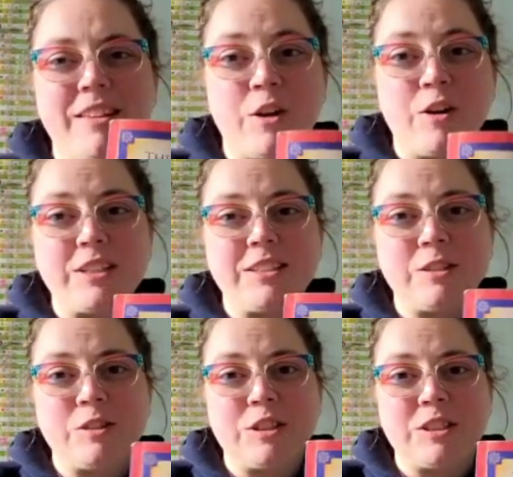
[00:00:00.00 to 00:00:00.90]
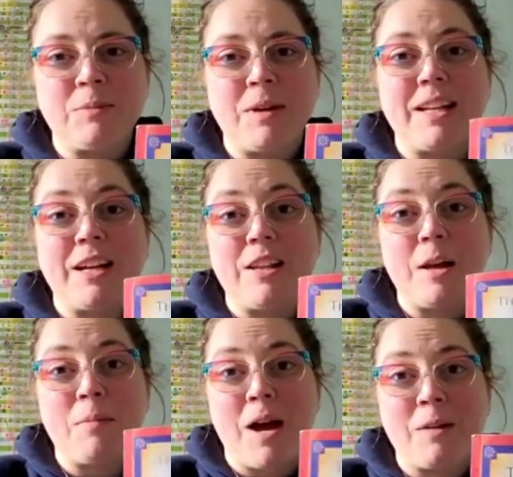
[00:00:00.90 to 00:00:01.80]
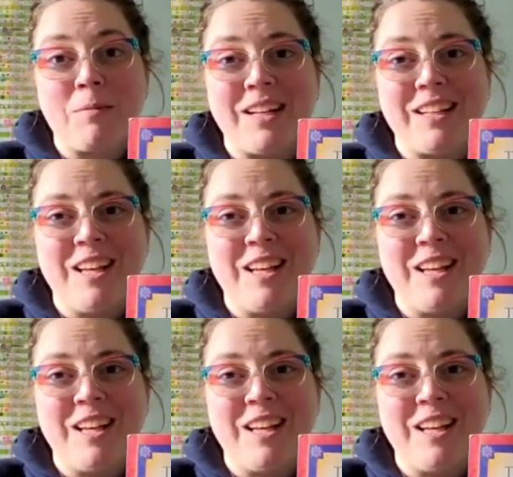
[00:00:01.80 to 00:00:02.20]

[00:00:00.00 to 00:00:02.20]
Yoga Sutras by Nikolai Bachman.